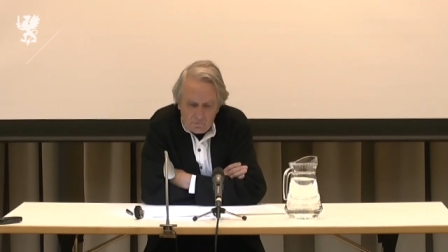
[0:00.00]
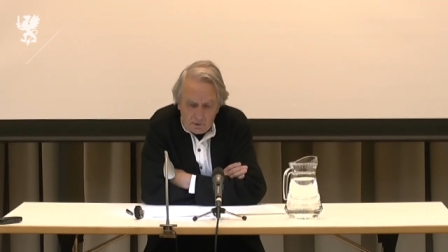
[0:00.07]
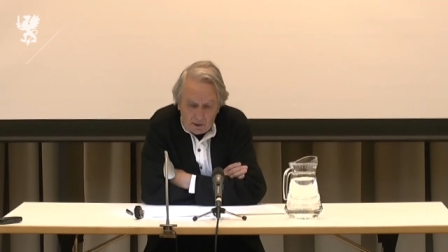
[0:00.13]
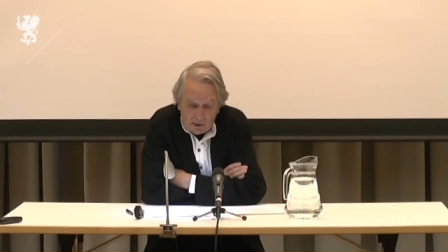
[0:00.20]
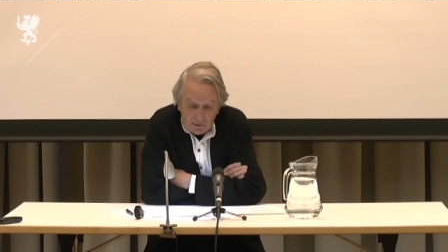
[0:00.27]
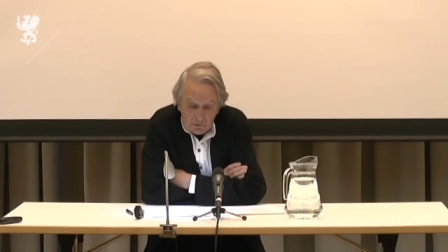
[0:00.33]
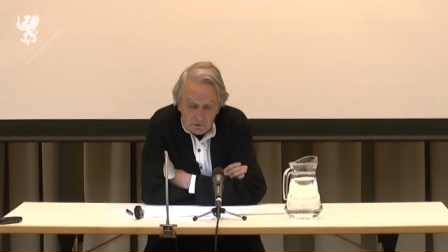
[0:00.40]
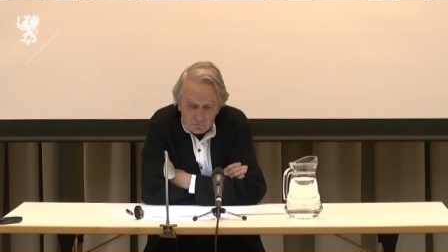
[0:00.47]

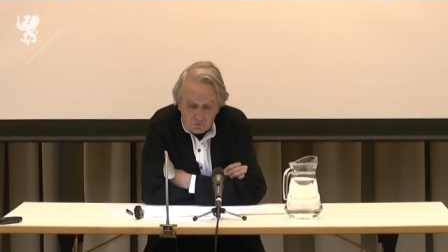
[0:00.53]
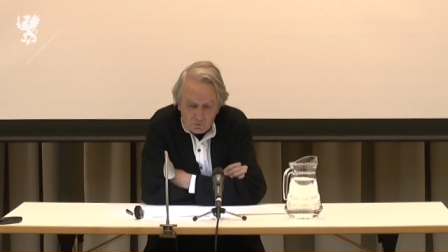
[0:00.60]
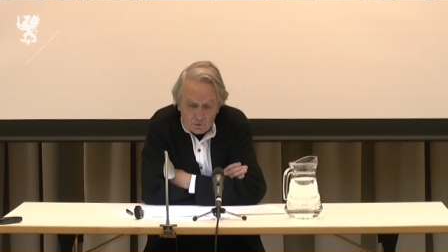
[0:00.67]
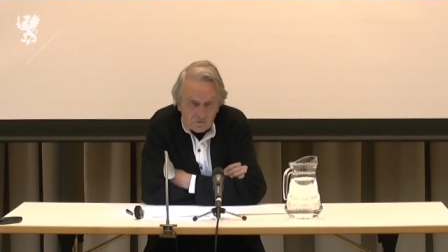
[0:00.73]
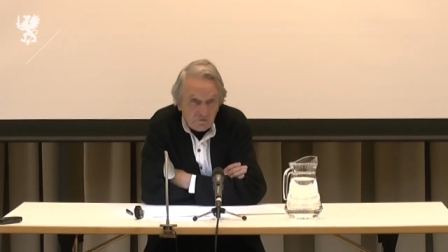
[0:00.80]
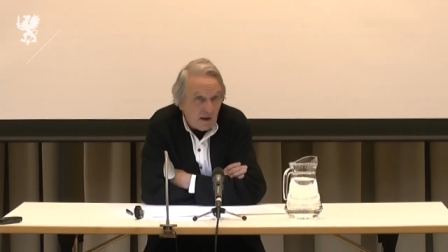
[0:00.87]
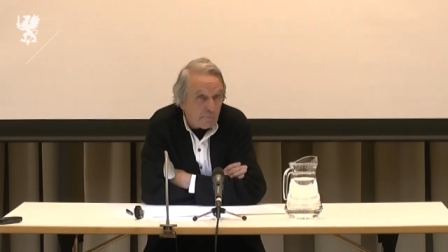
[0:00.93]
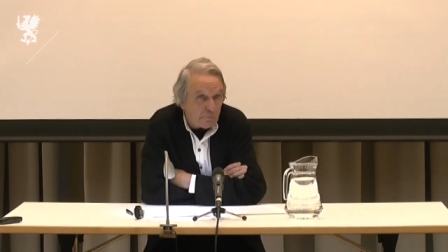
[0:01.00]
and the
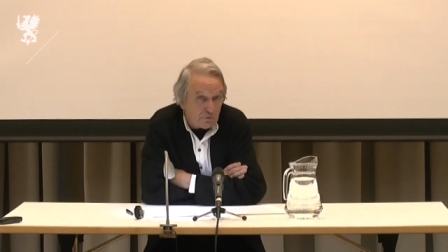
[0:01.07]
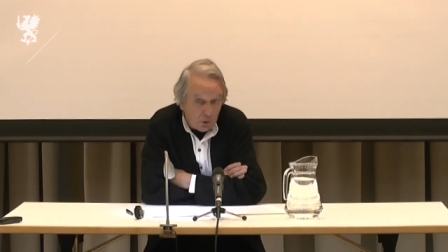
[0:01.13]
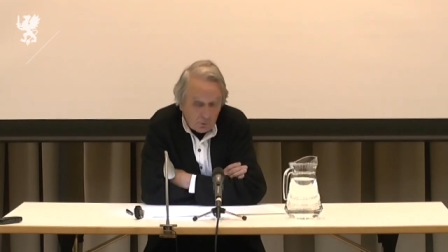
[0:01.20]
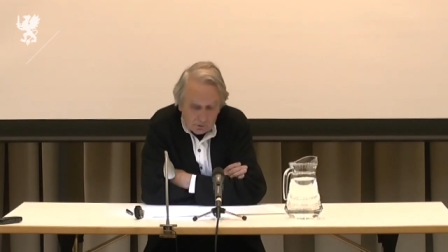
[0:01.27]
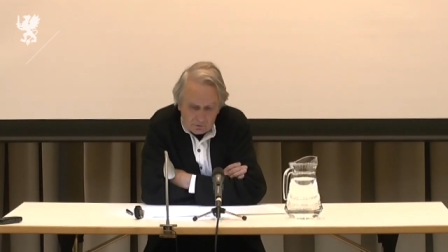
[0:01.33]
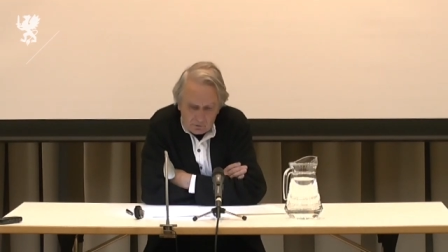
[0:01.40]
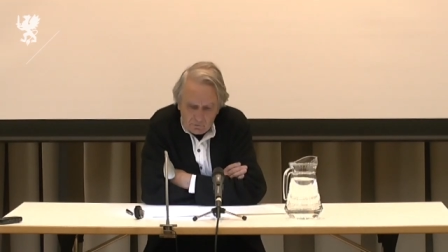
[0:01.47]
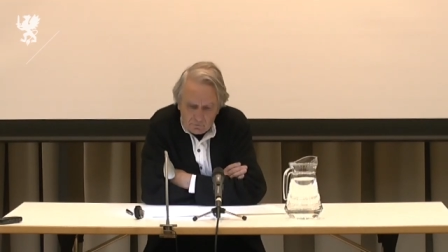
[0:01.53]
most
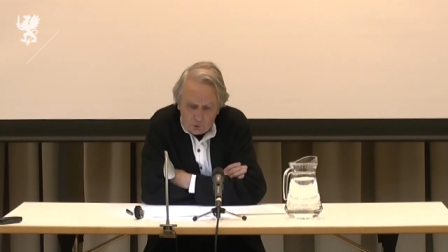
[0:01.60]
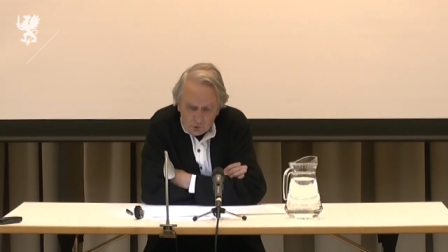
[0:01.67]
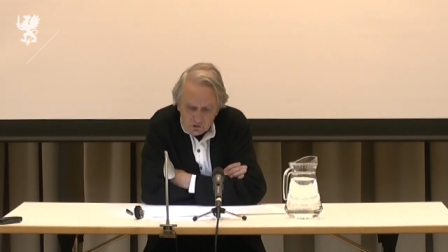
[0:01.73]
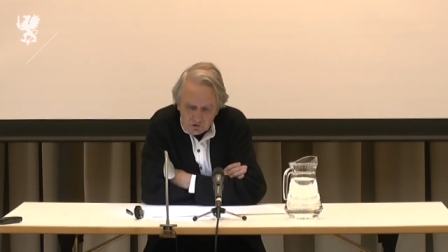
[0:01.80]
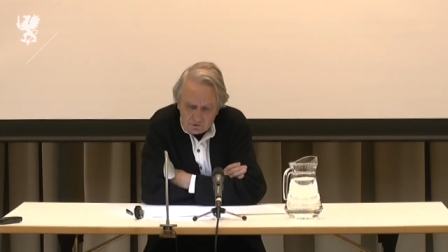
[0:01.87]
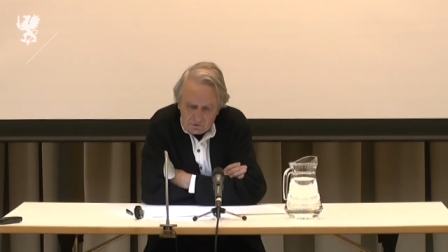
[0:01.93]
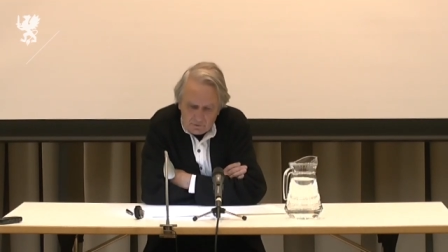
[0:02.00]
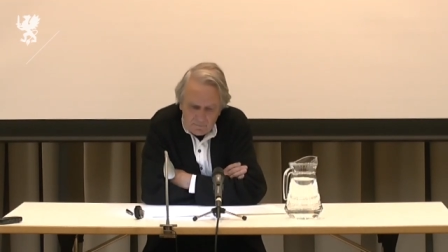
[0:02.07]
absurd
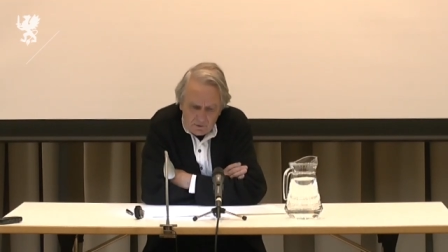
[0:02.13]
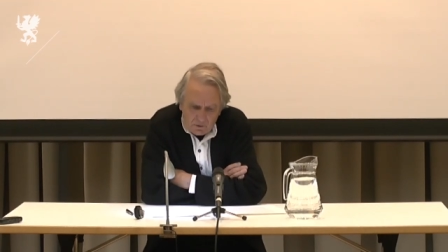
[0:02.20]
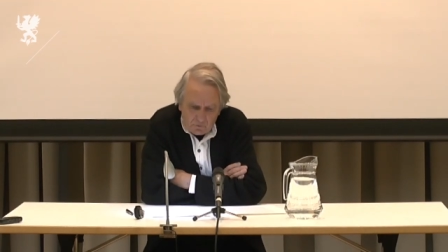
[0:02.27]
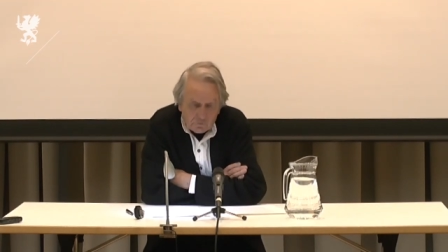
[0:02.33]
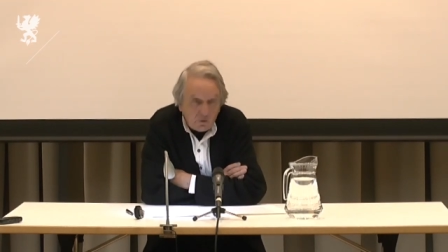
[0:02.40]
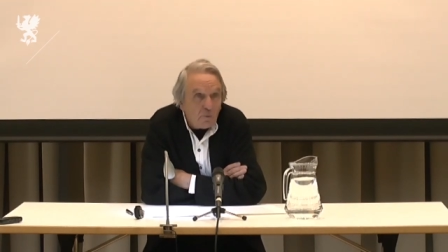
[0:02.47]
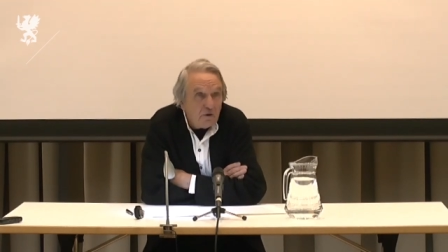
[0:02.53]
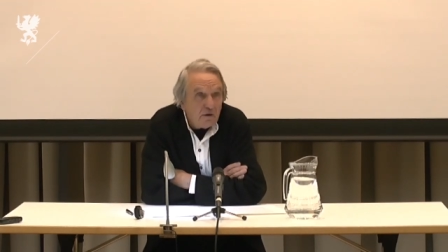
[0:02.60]
version of
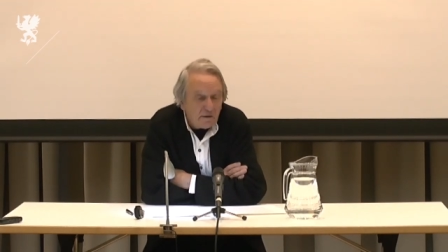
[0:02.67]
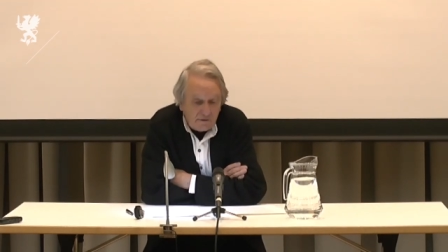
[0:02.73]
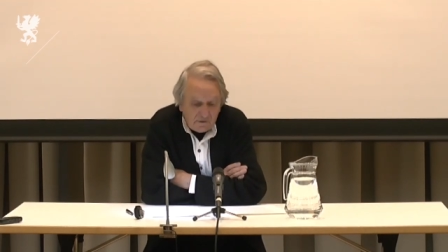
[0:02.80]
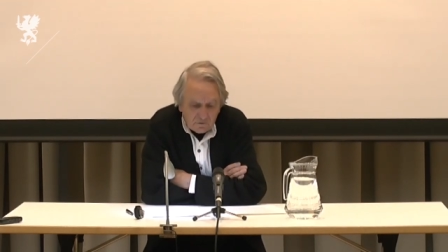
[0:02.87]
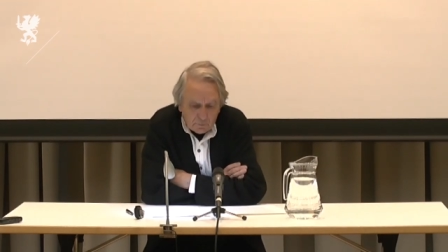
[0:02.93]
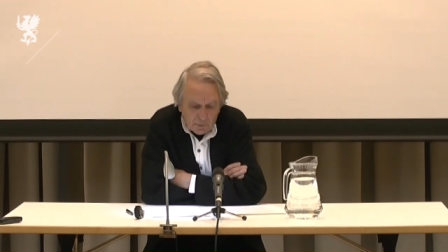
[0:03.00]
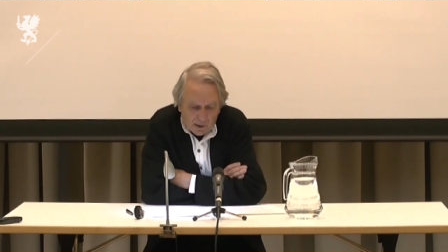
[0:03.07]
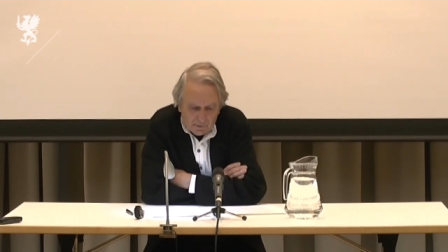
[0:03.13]
the
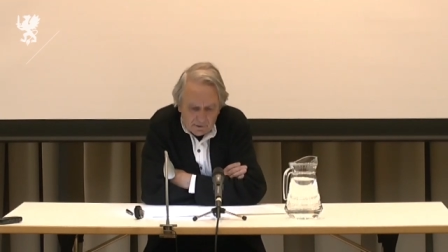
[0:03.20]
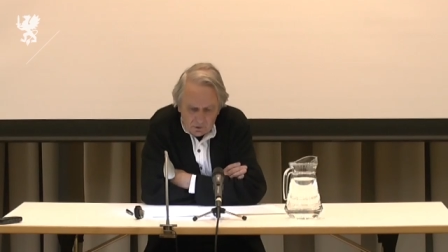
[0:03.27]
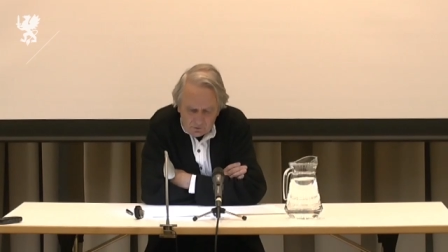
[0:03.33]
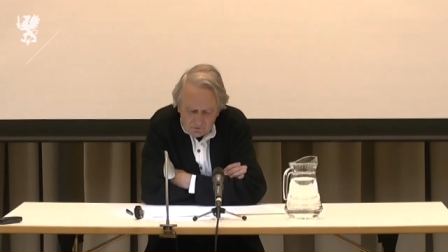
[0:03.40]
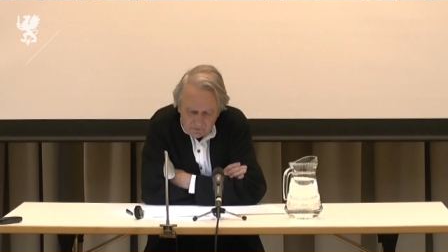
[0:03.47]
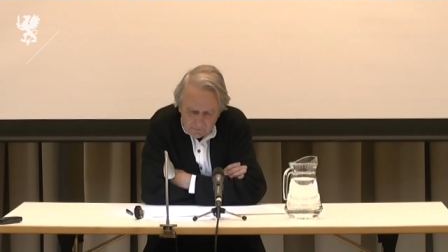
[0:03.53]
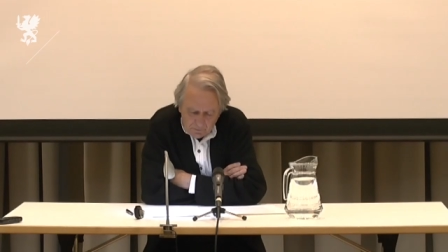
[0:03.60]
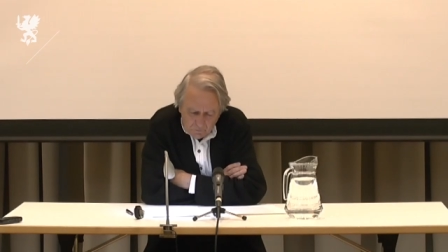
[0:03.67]
modernist
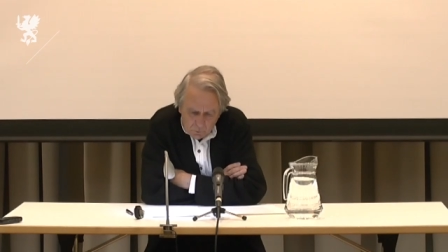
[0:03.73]
paradox.